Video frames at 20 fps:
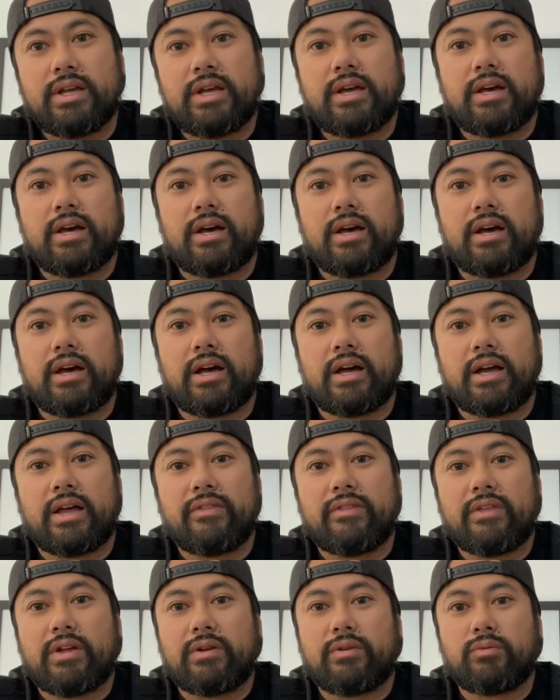
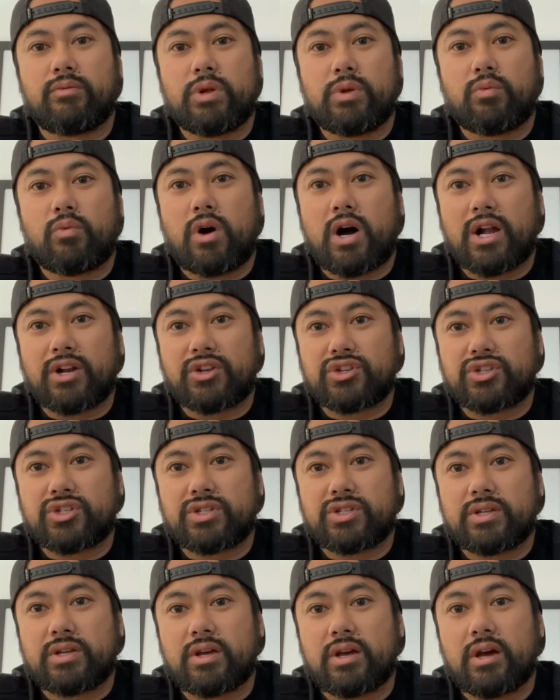And then we
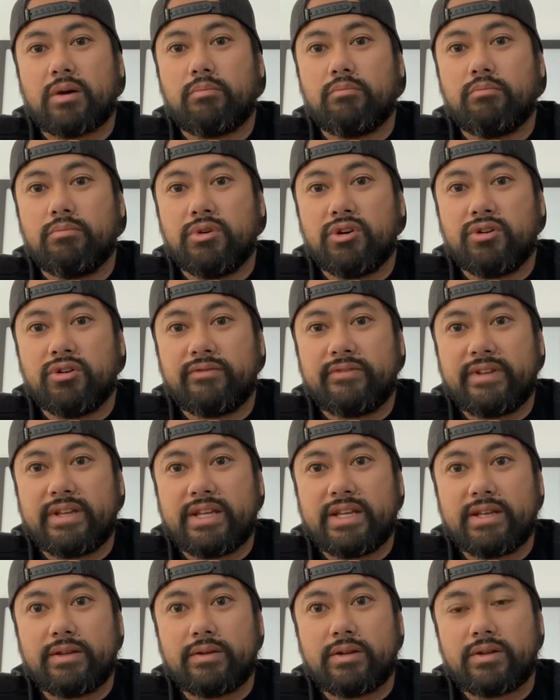watched a
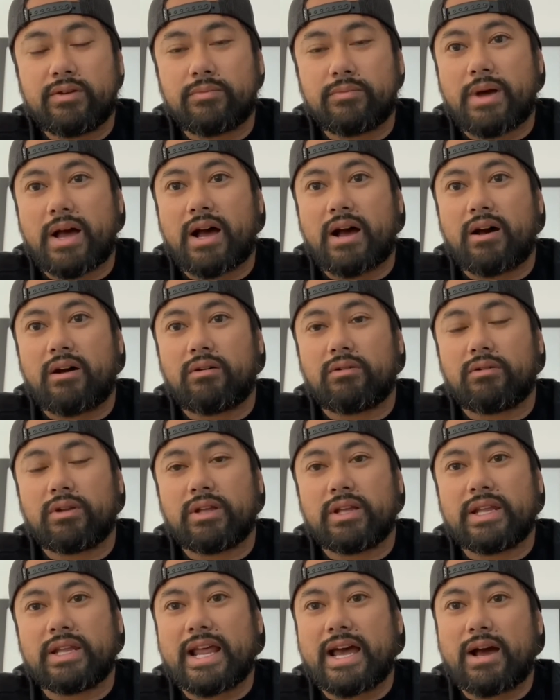movie
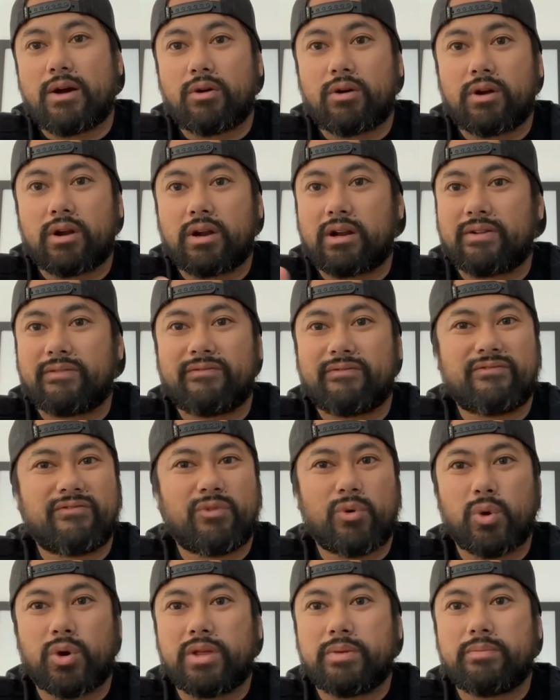about 1 hour and
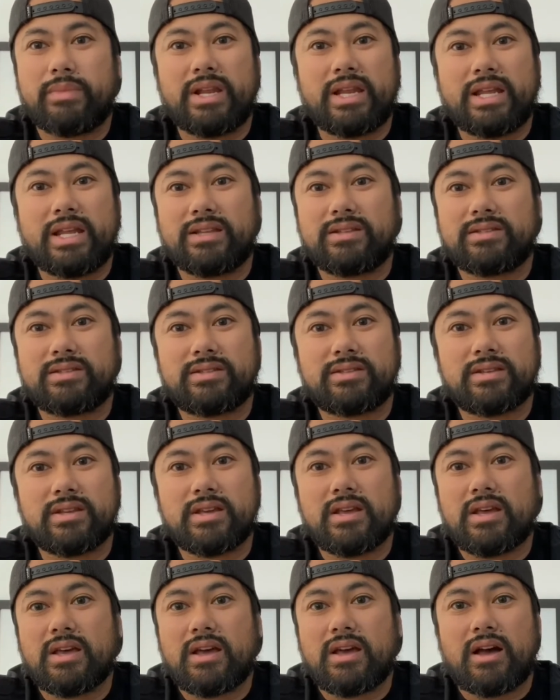40 minutes.
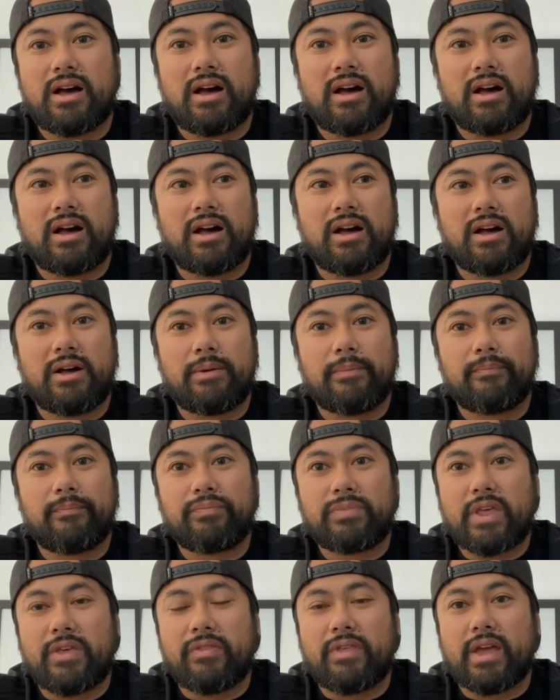
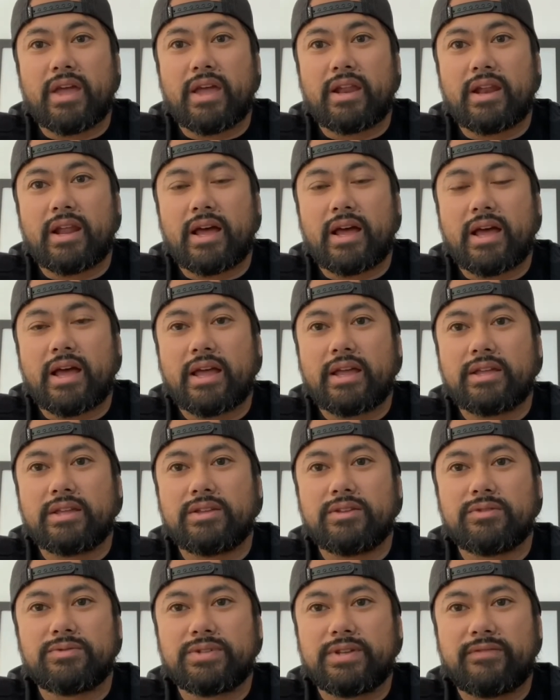And then I
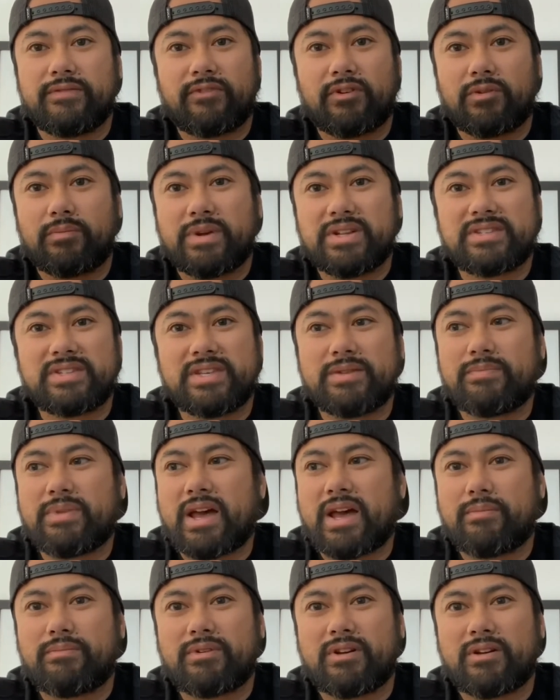used it for my
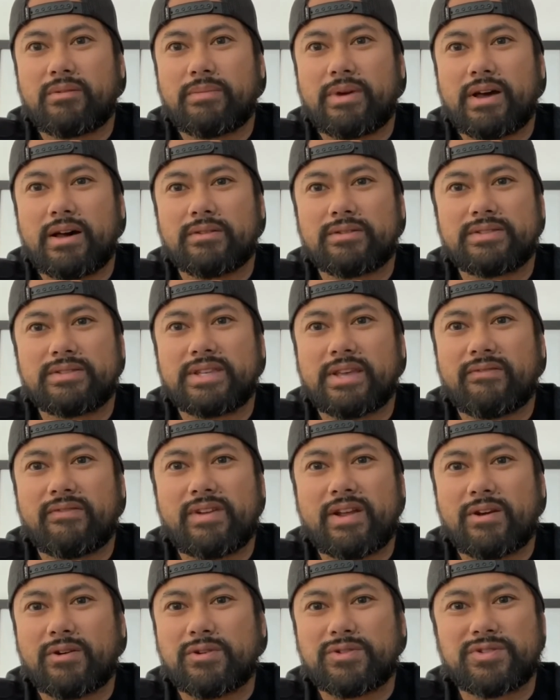CPAP, got about
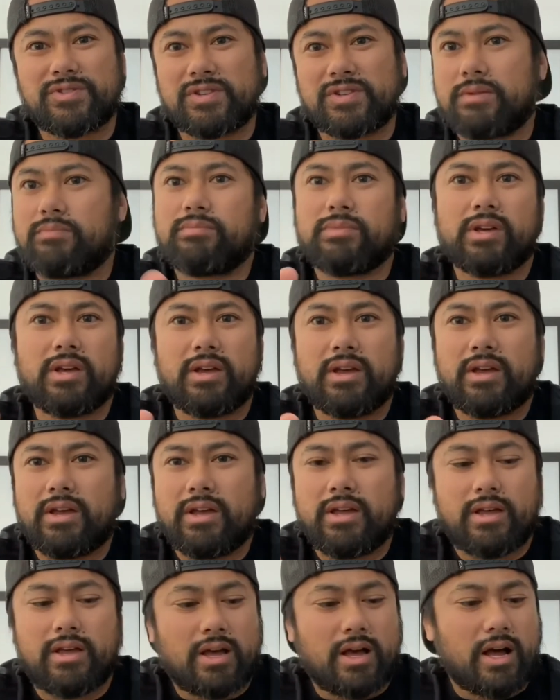7 hours sleep.
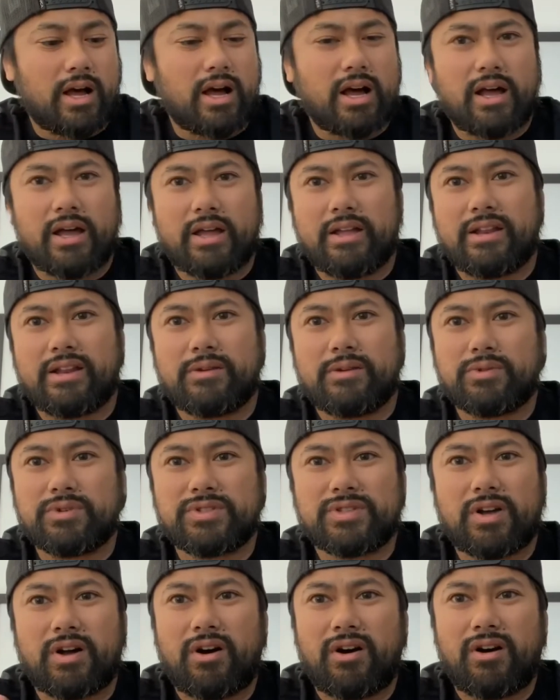And it
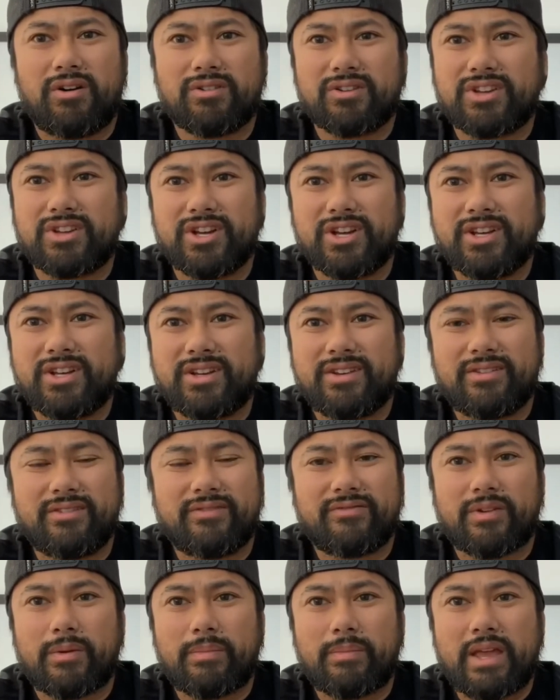was all good
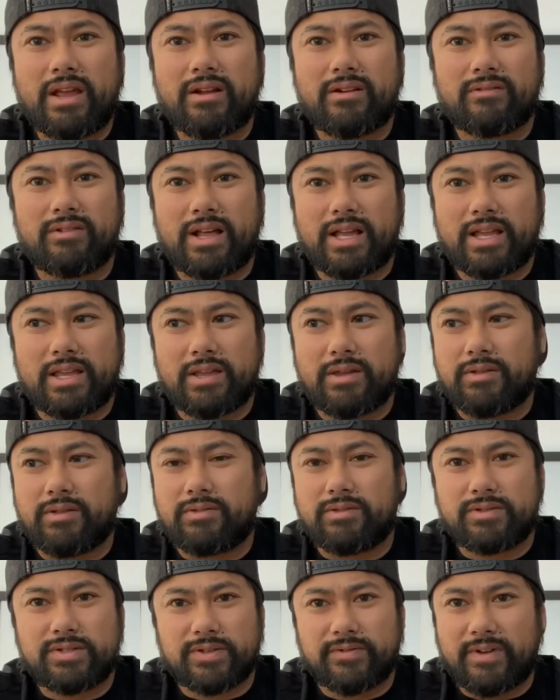from there. Like, it
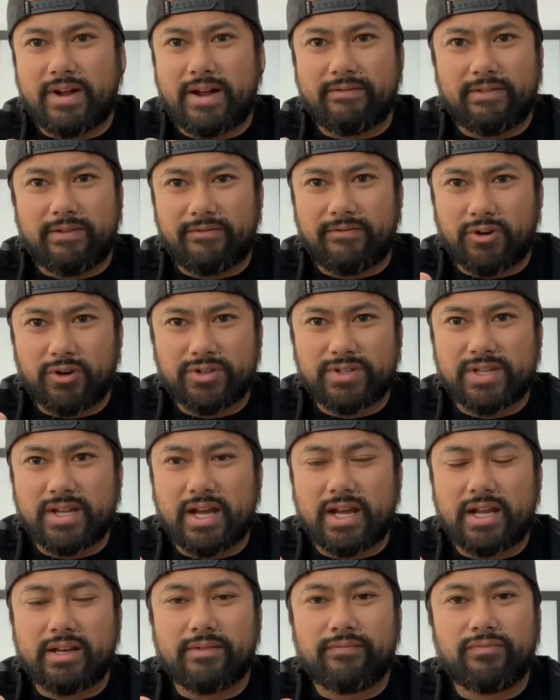survived the first
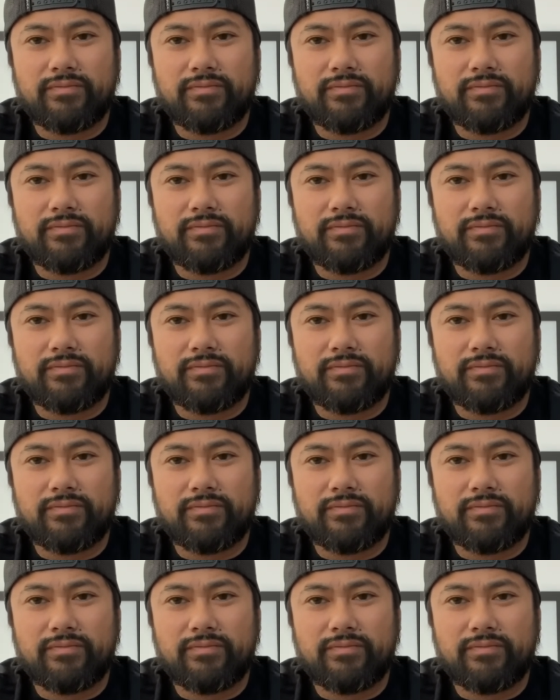night.